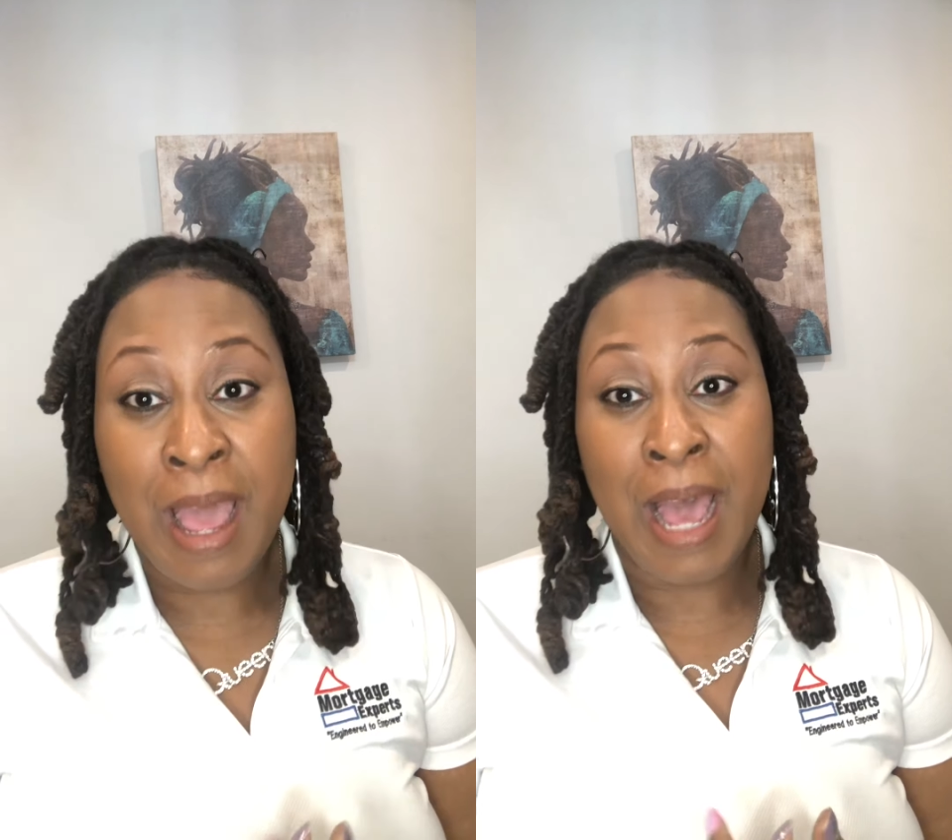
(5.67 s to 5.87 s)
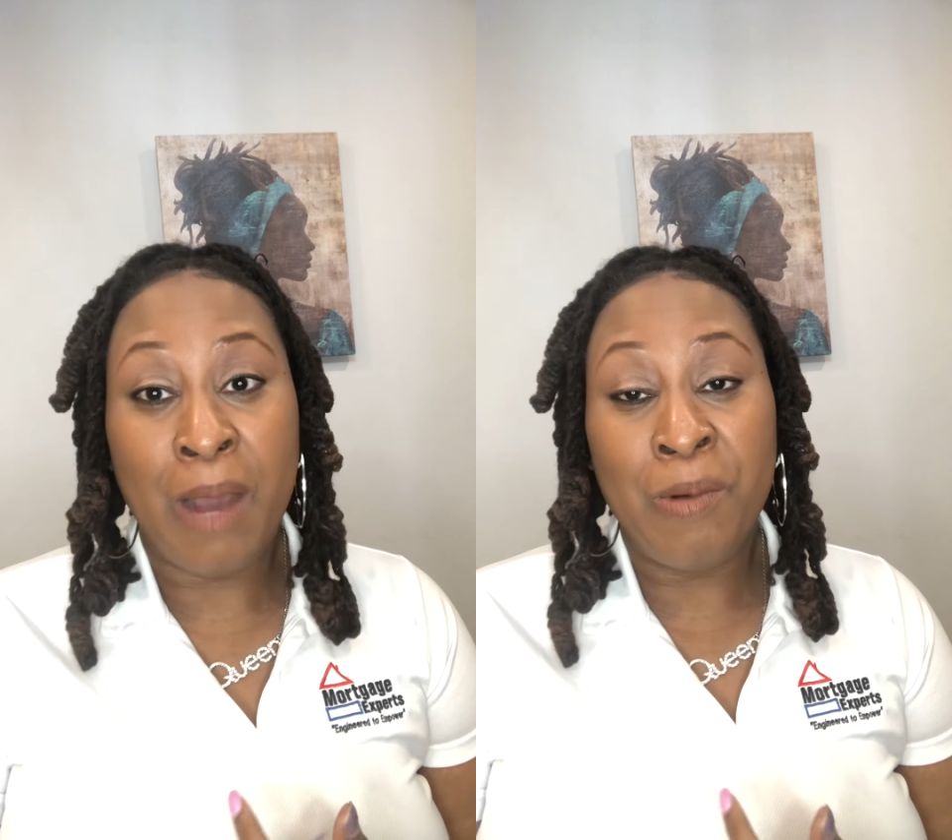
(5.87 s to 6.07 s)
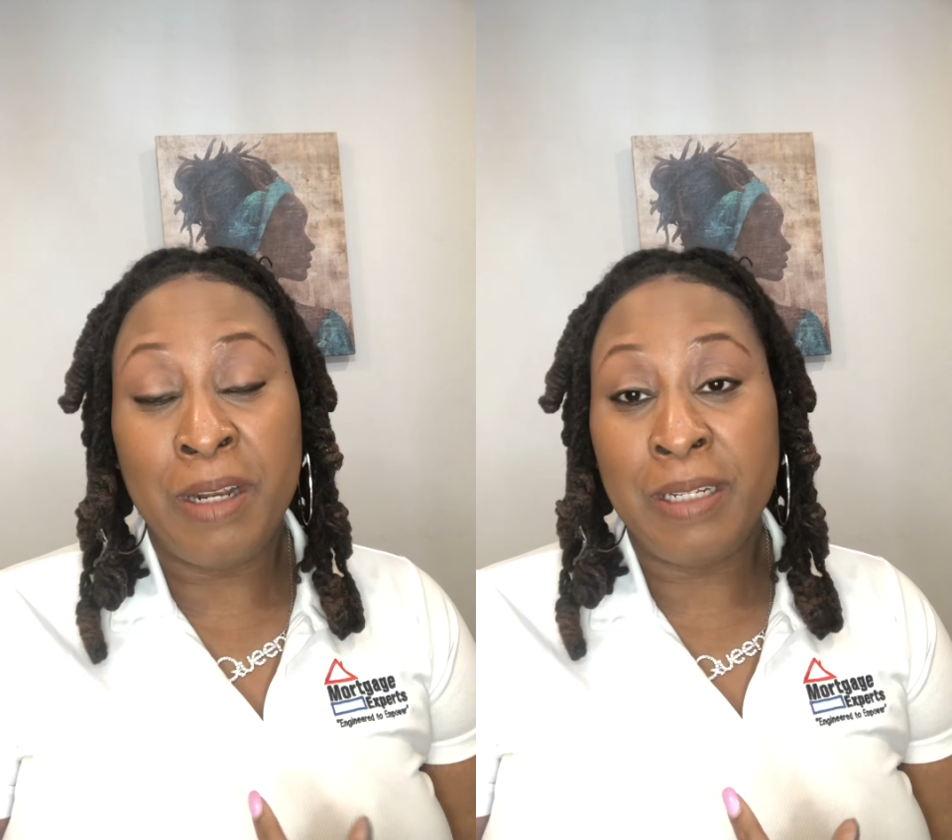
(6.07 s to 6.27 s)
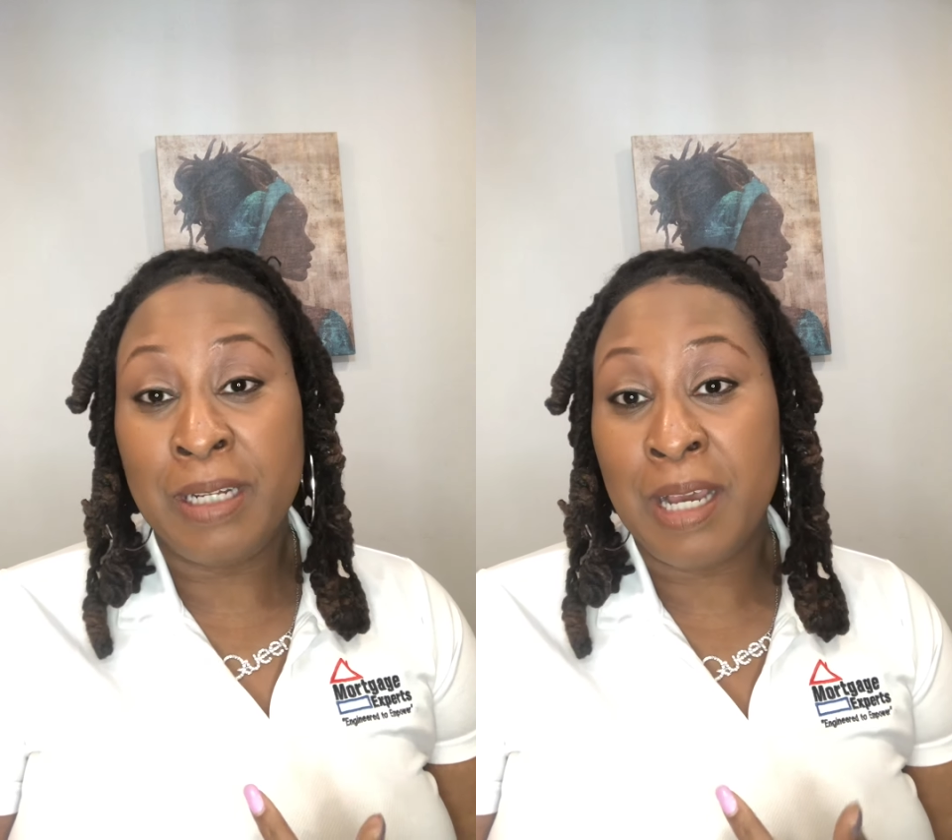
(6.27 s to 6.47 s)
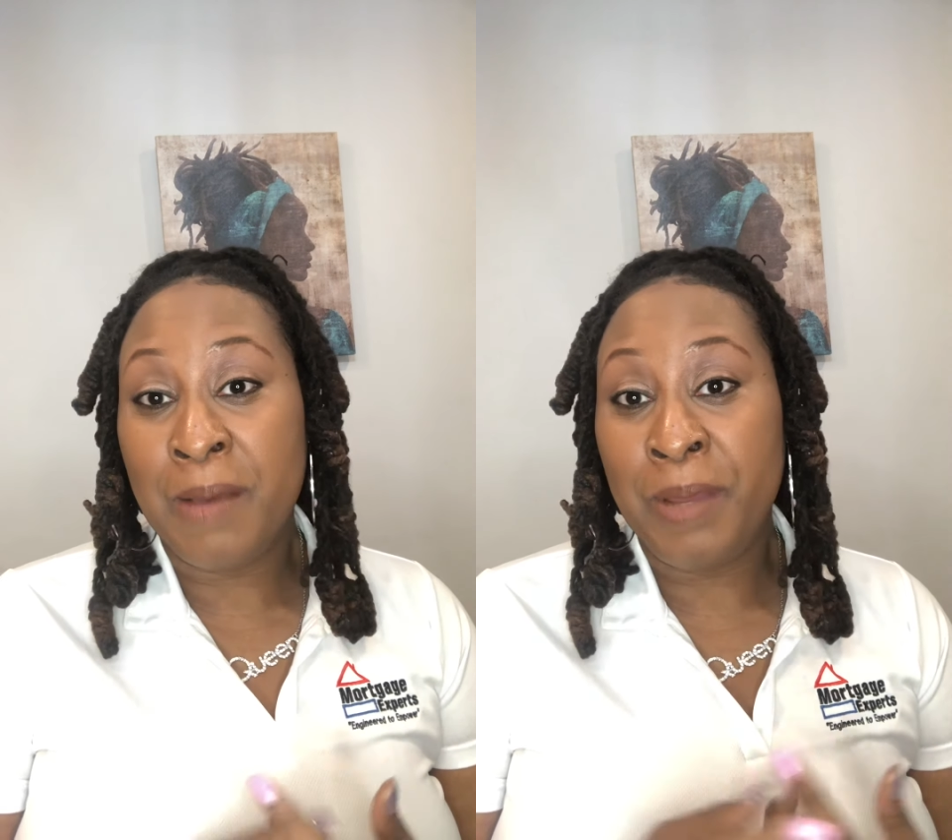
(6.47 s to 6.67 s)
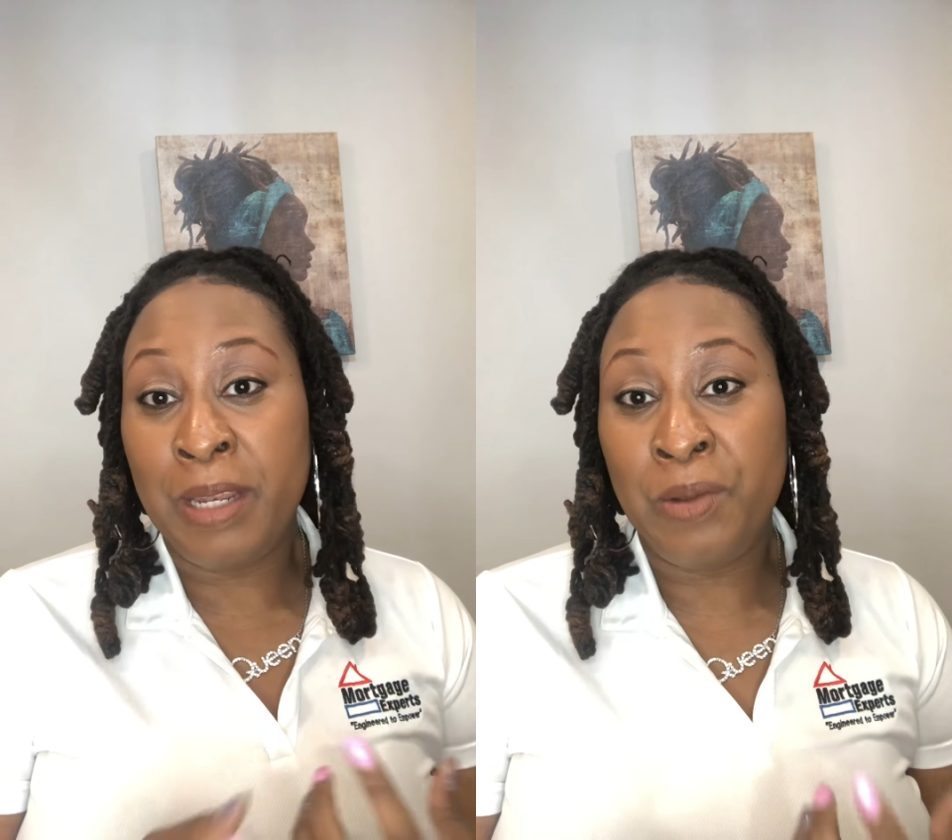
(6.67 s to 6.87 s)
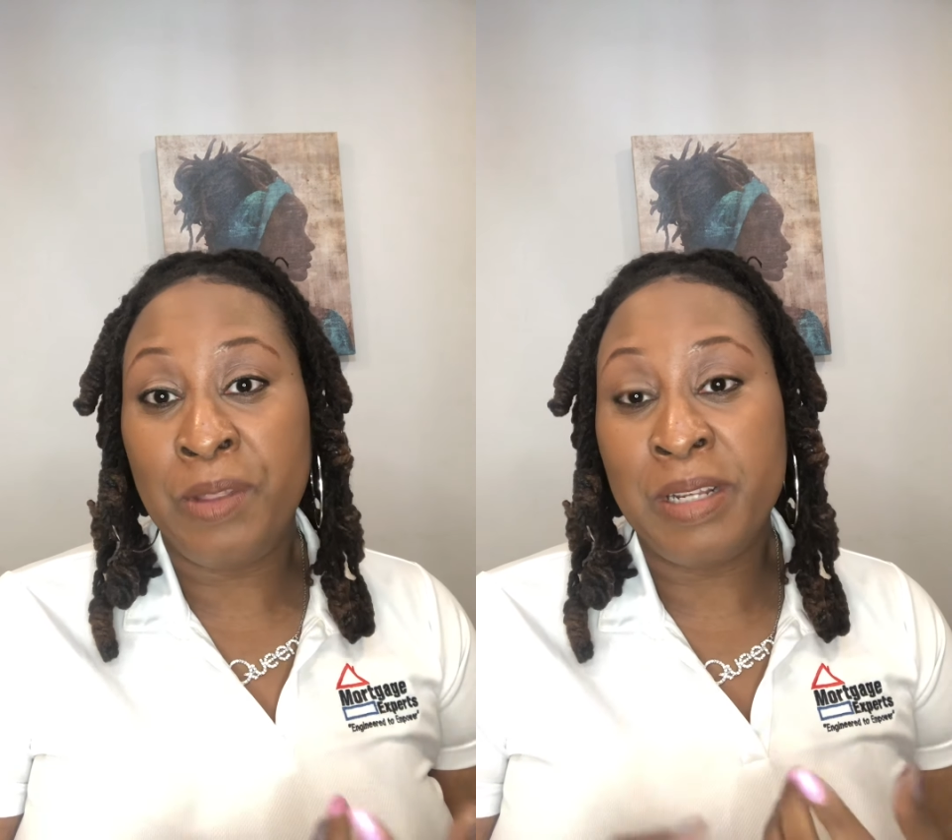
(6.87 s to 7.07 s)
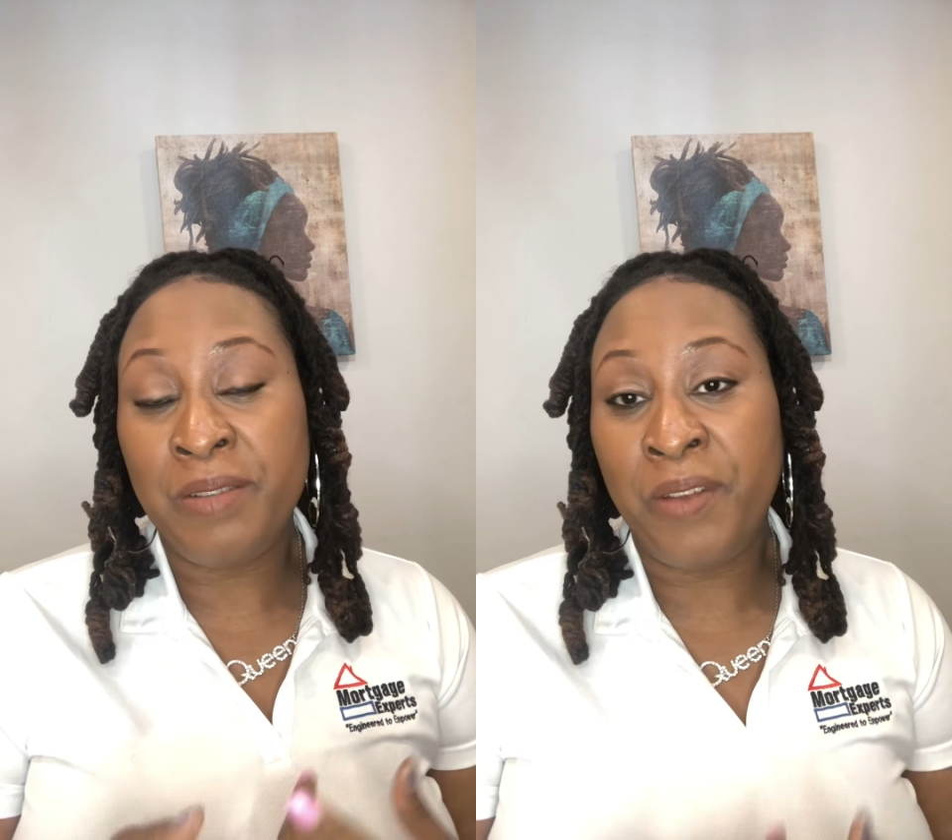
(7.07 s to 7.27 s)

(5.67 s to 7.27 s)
I wanted to come and do this